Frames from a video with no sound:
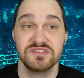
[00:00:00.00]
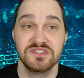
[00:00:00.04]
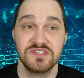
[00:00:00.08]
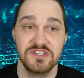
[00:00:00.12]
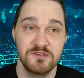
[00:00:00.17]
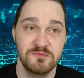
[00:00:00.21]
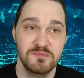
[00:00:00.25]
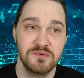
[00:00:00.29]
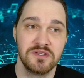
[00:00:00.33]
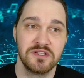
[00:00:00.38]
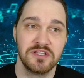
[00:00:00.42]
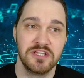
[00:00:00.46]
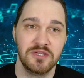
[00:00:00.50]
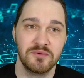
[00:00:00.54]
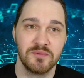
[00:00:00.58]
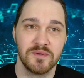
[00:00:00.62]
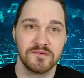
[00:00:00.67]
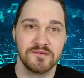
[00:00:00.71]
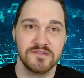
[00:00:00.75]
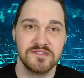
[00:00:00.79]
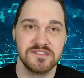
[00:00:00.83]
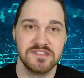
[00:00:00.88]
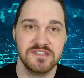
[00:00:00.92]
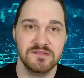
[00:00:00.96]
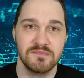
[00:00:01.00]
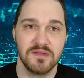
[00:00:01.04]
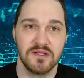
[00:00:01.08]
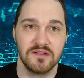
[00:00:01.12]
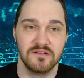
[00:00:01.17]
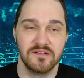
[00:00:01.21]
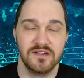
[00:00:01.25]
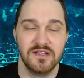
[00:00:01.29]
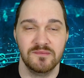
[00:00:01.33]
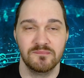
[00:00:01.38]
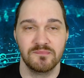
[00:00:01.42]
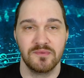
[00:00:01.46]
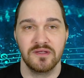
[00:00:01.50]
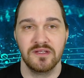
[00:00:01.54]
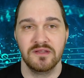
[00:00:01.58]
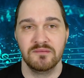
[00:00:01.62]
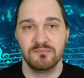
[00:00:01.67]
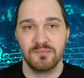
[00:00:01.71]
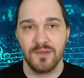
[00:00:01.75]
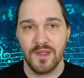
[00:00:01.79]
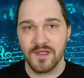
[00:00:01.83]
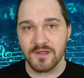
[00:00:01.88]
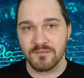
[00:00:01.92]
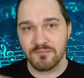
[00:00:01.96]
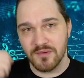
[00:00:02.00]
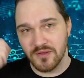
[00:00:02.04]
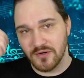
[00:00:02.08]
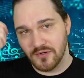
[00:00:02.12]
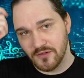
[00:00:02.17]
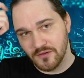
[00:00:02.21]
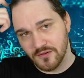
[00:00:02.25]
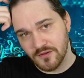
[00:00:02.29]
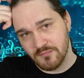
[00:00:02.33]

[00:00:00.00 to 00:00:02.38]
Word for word: is typically where we see melody, but in black metal,